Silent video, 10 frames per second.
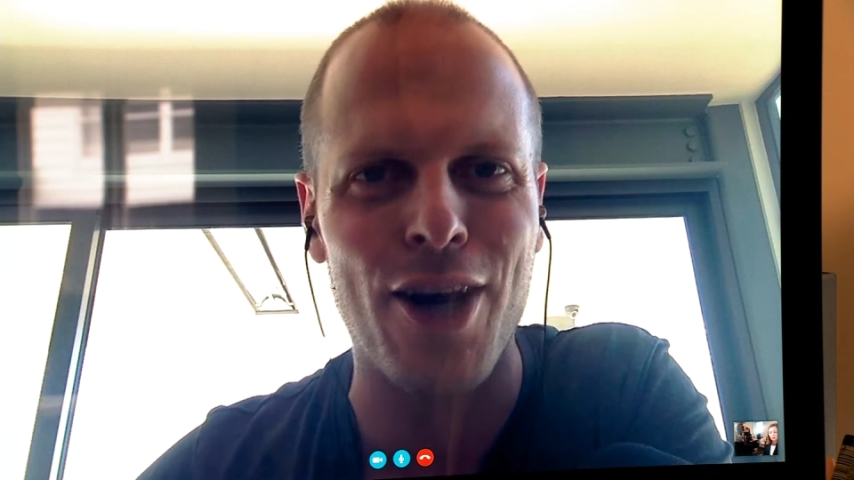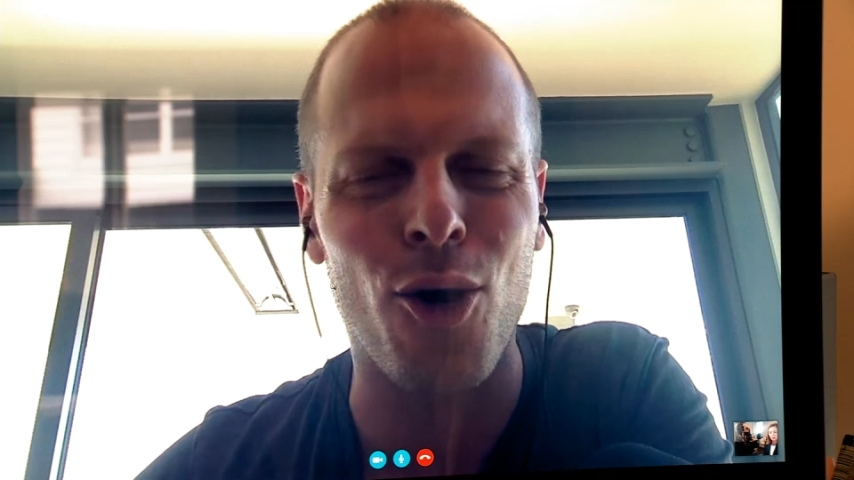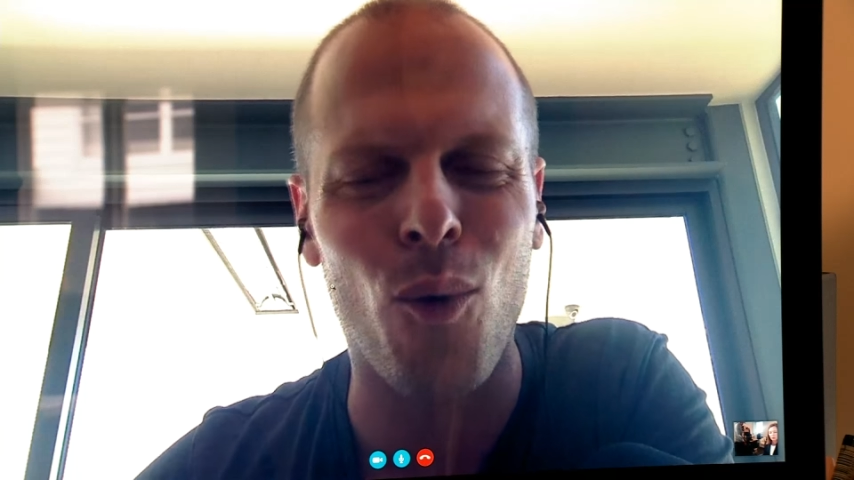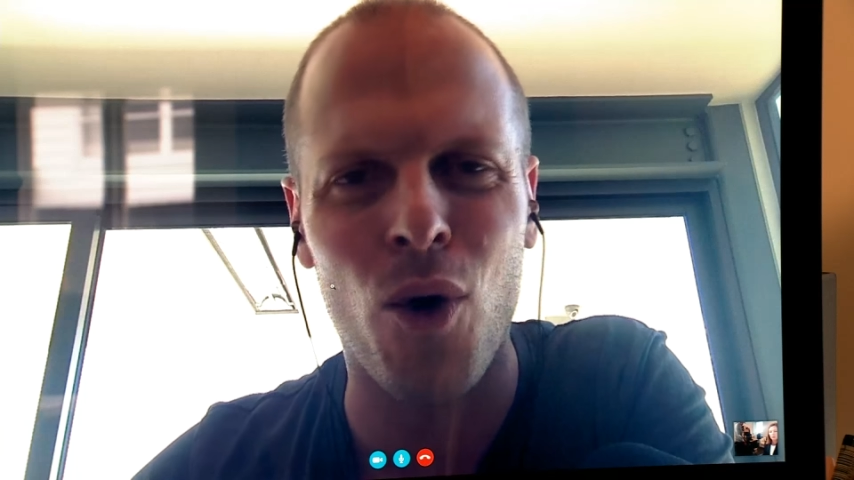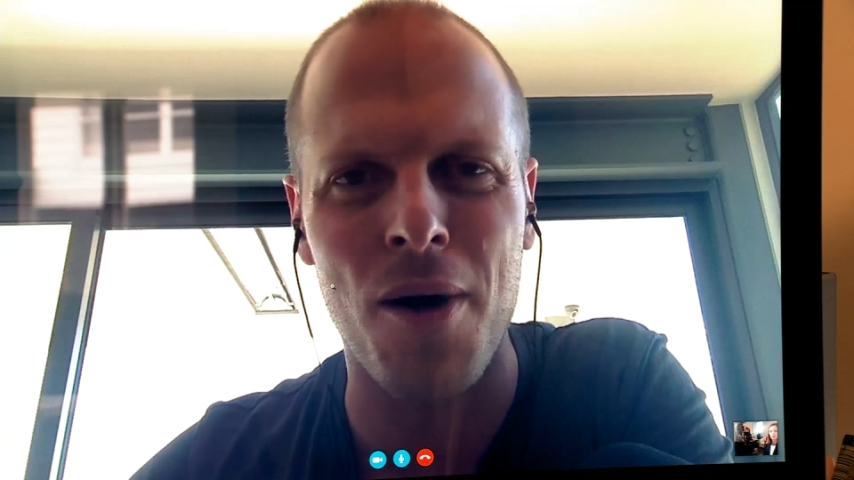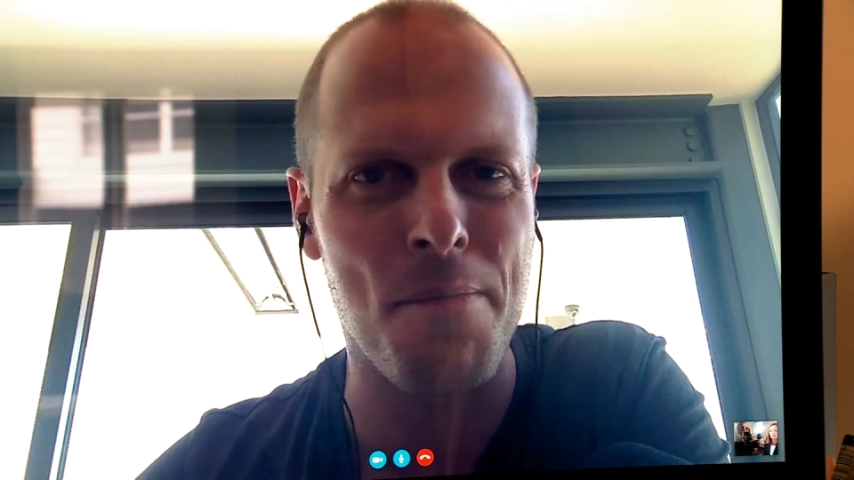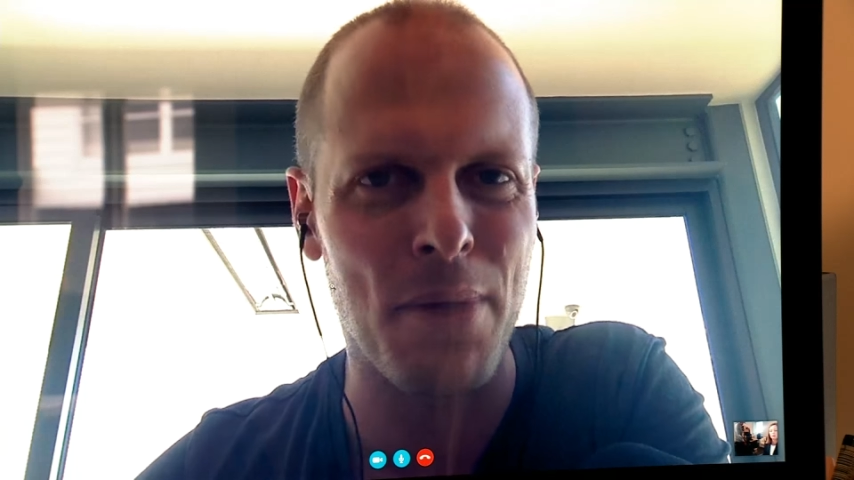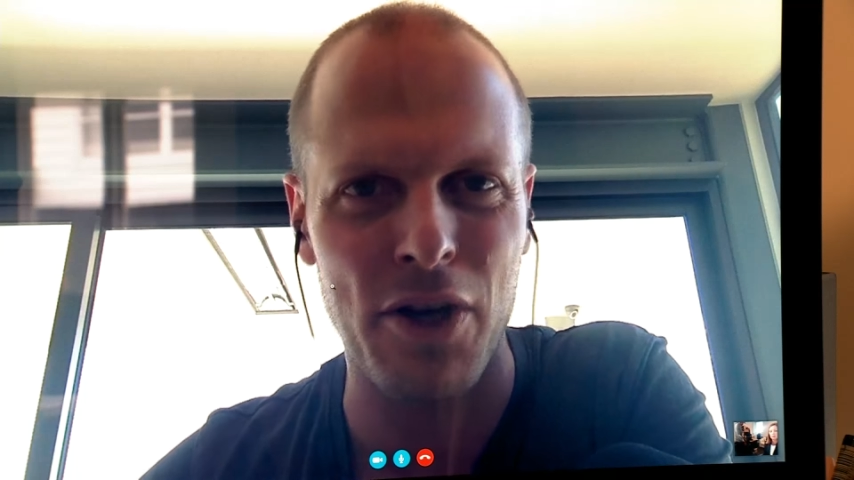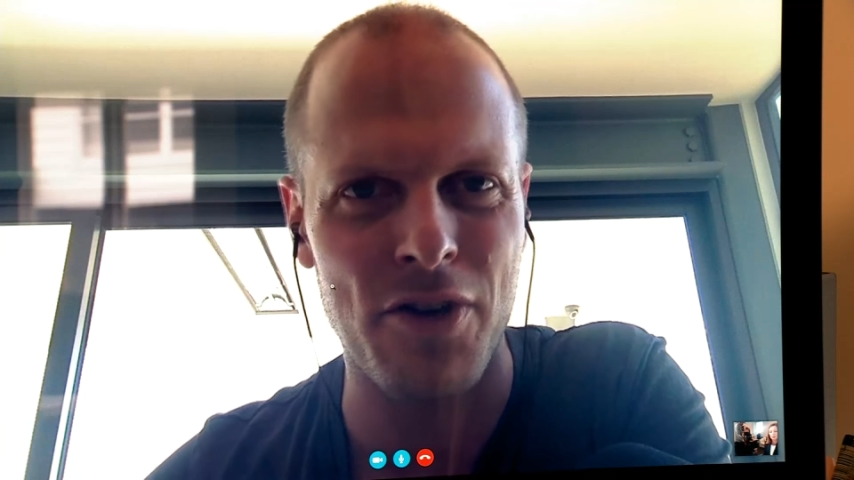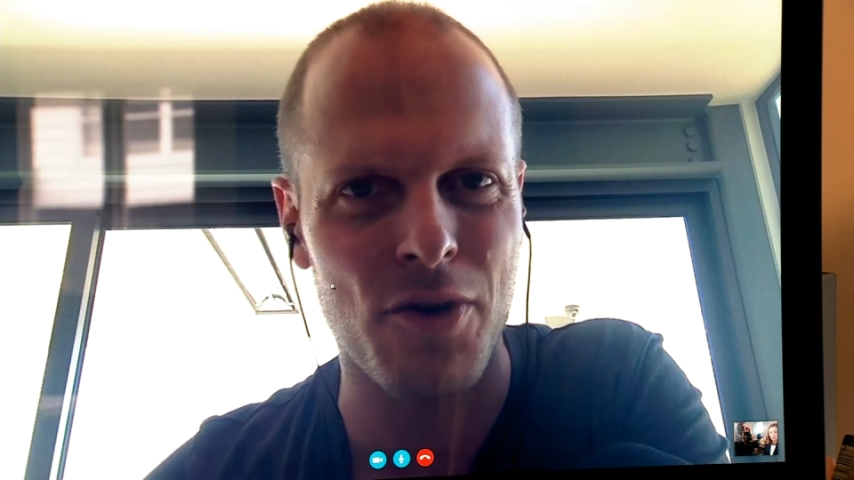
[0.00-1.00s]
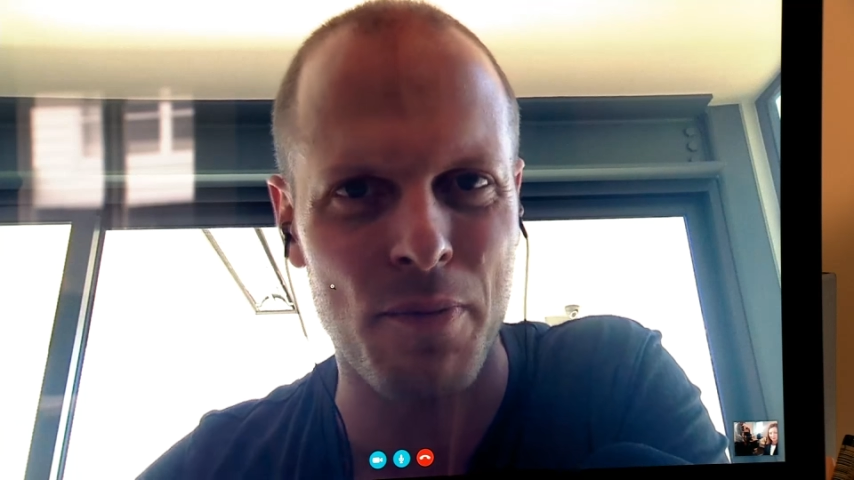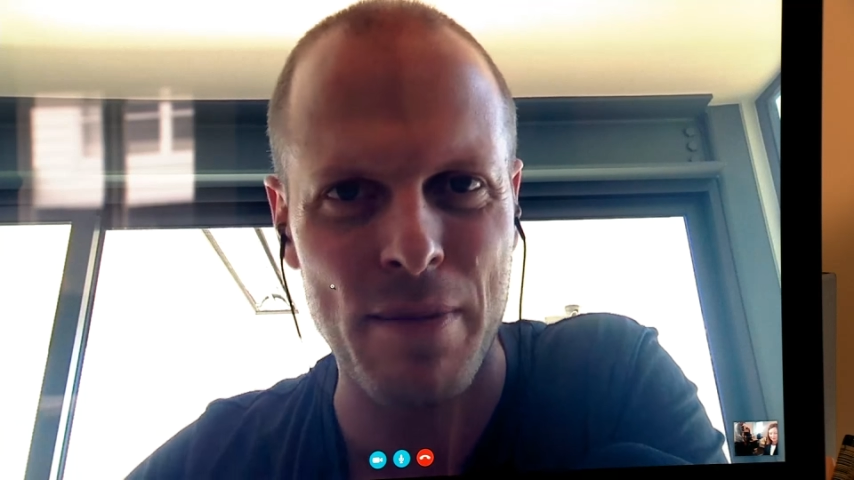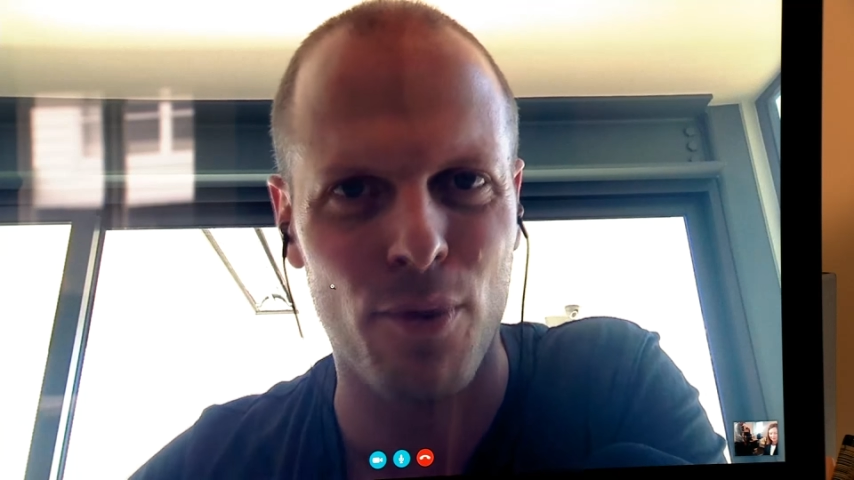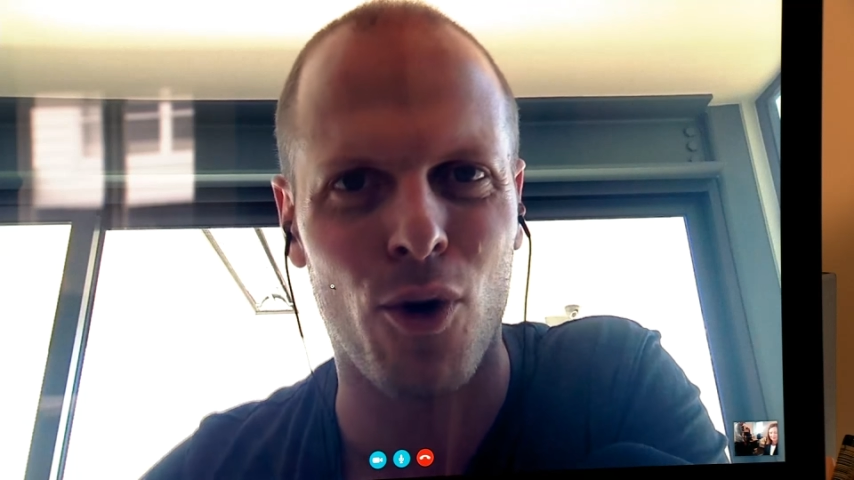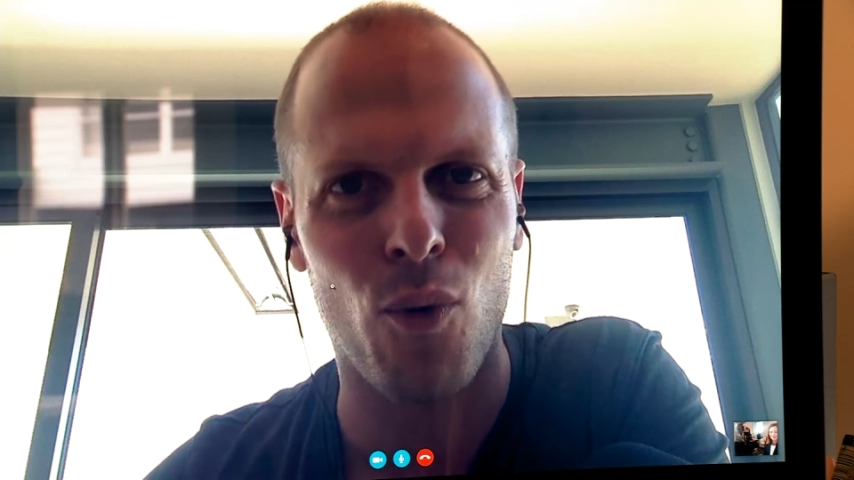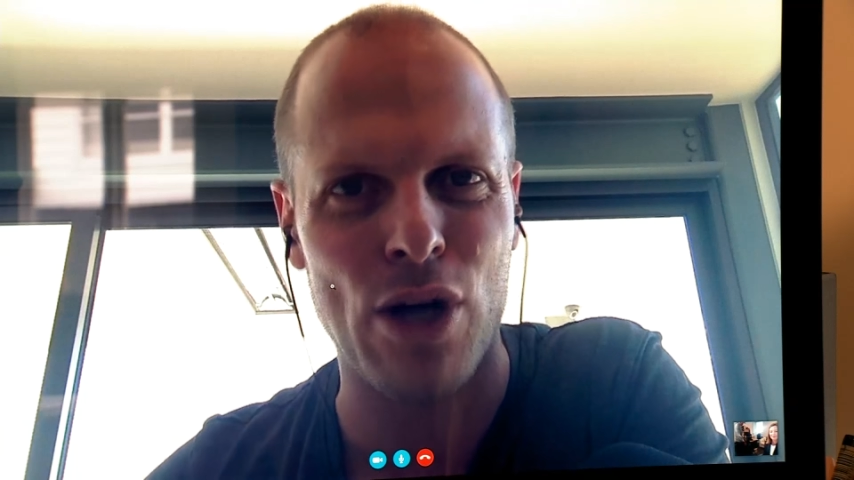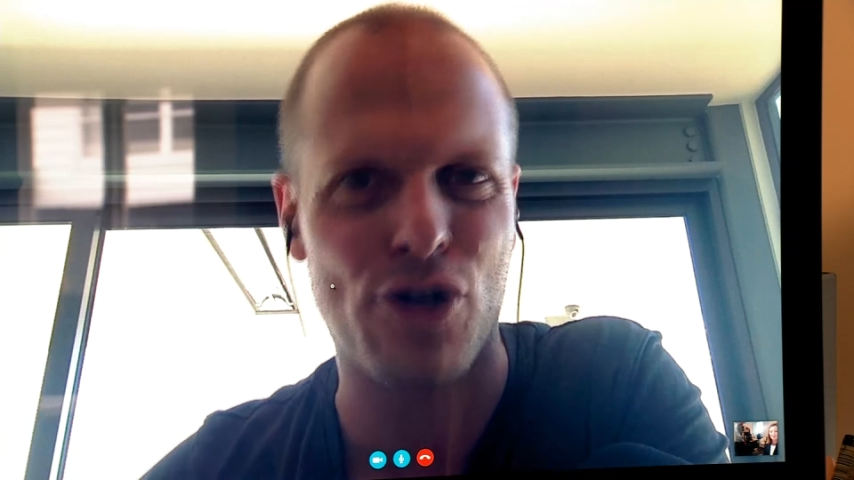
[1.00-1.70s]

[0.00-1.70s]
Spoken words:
I don't want millions of people